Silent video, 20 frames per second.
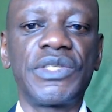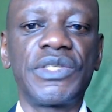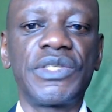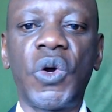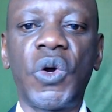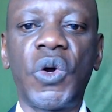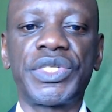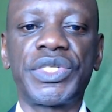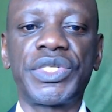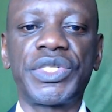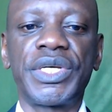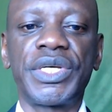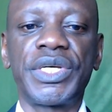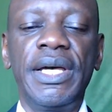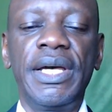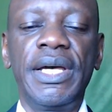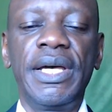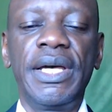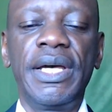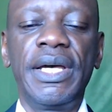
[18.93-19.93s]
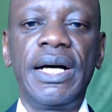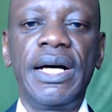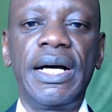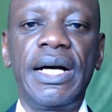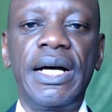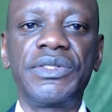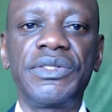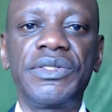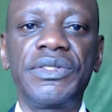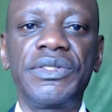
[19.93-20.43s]
Today we'll discuss a case
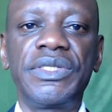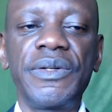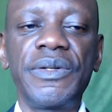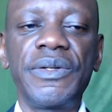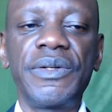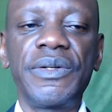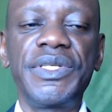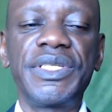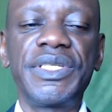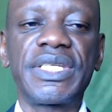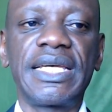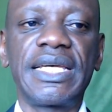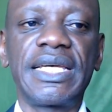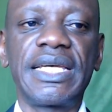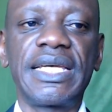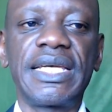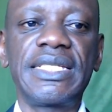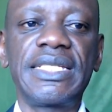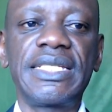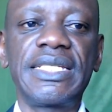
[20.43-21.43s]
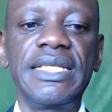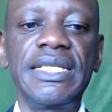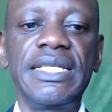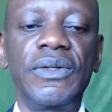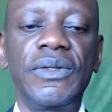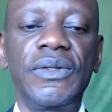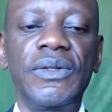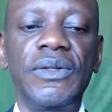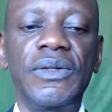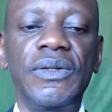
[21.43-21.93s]
study on
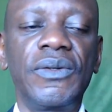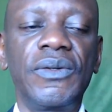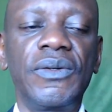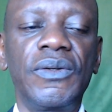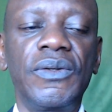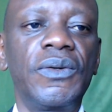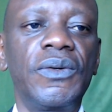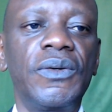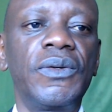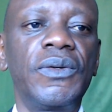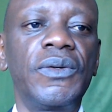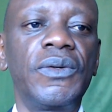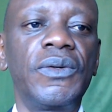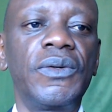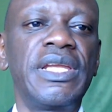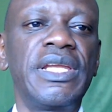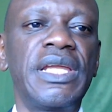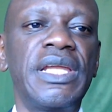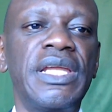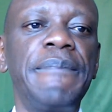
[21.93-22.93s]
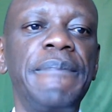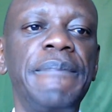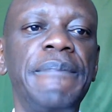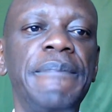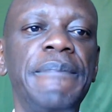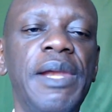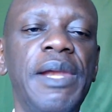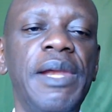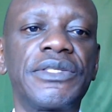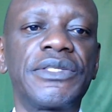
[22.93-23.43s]
meal plan scorecard
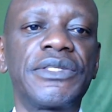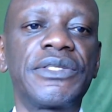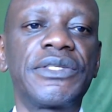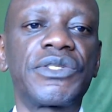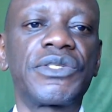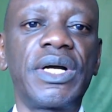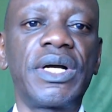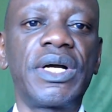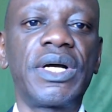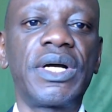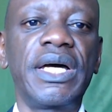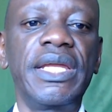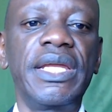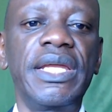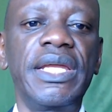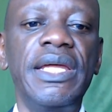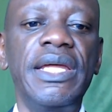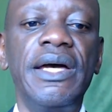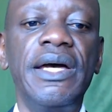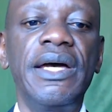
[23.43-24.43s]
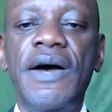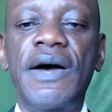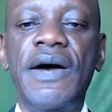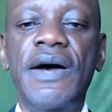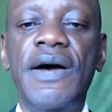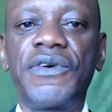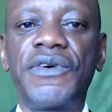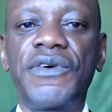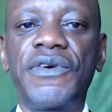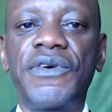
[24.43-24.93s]
focused on
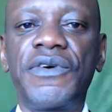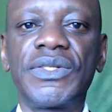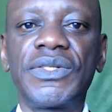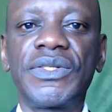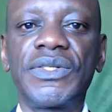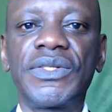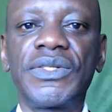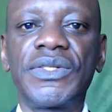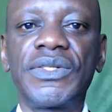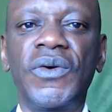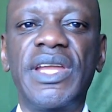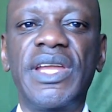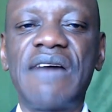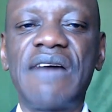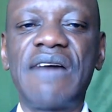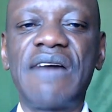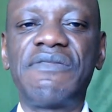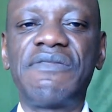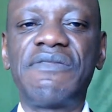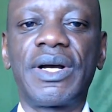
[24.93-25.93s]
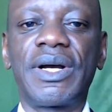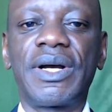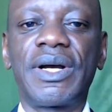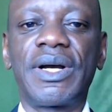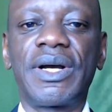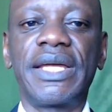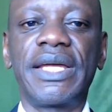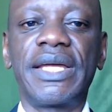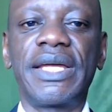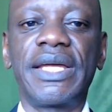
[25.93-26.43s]
avocado fruit.